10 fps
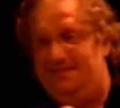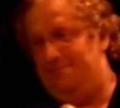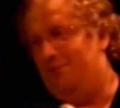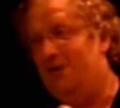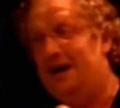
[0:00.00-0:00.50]

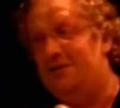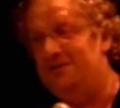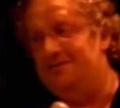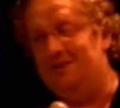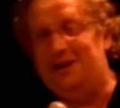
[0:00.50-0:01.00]
4 hours
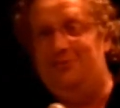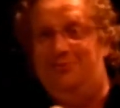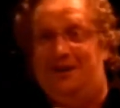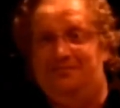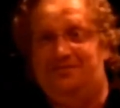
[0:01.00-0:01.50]
of looking
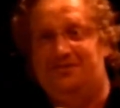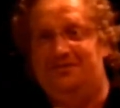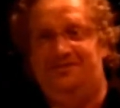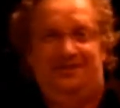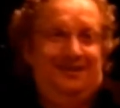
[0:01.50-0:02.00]
through
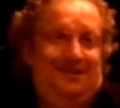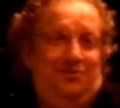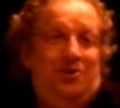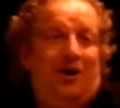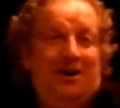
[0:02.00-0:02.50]
dumpsters,
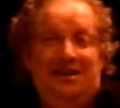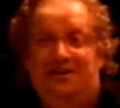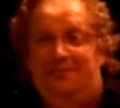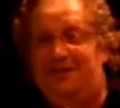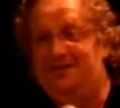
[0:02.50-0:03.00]
talking to
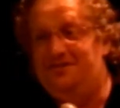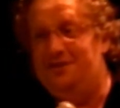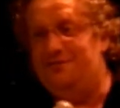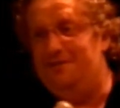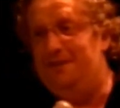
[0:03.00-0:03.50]
various
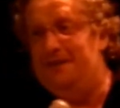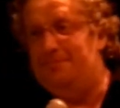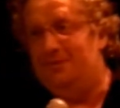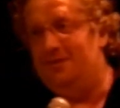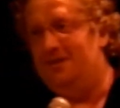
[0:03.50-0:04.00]
different
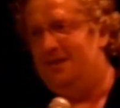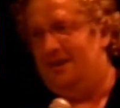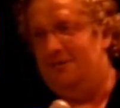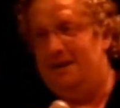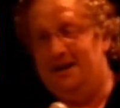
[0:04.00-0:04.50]
people
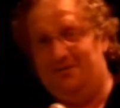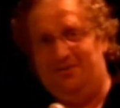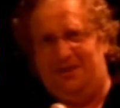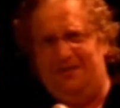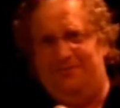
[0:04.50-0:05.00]
around,
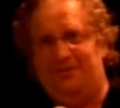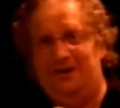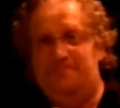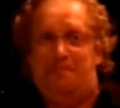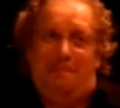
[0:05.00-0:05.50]
looking for
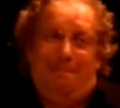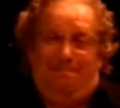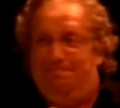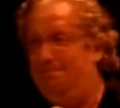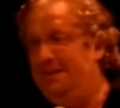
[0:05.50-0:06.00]
it,
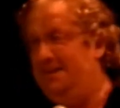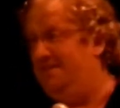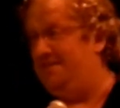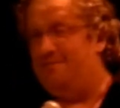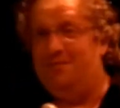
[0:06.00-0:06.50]
meeting
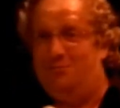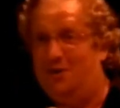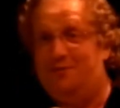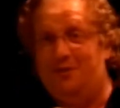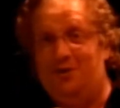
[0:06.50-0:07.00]
some
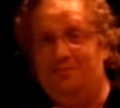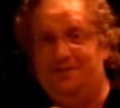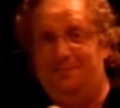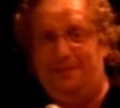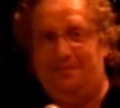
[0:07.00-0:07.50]
wonderful homeless
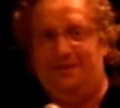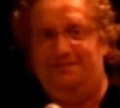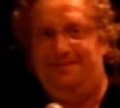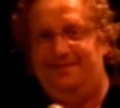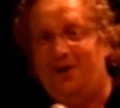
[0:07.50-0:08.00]
people
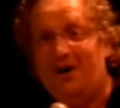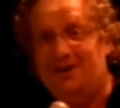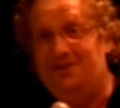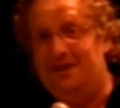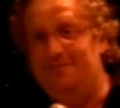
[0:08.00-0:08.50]
and talking
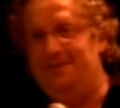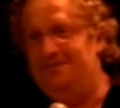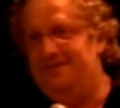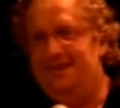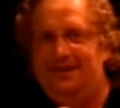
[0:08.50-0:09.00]
to them
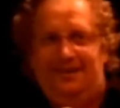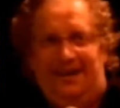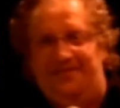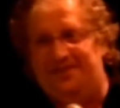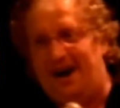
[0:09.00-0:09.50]

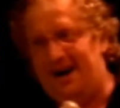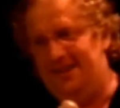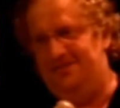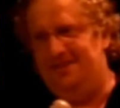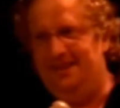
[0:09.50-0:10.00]
as
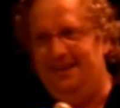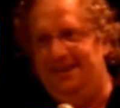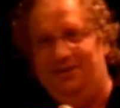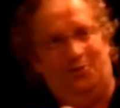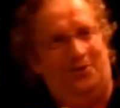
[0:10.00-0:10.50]
guides in the
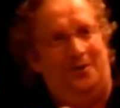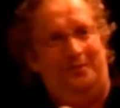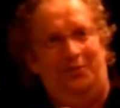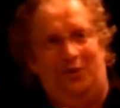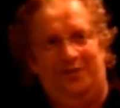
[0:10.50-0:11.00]

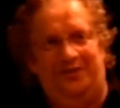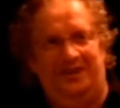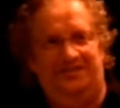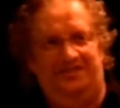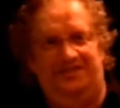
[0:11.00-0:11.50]
urban
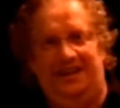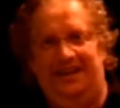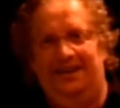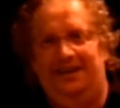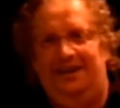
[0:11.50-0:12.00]
wilderness and
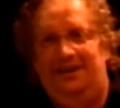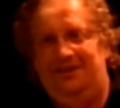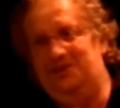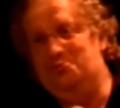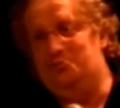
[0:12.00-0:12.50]
saying, you know,
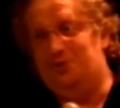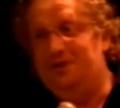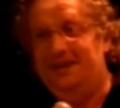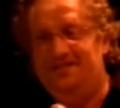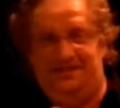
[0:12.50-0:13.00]
in your
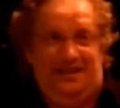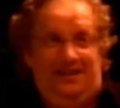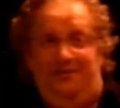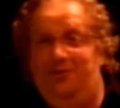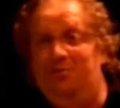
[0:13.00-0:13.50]
journeys,
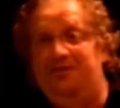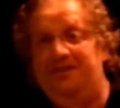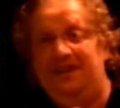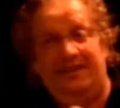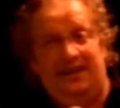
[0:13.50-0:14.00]
if you would
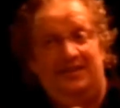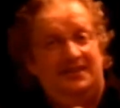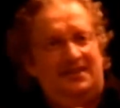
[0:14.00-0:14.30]
see this,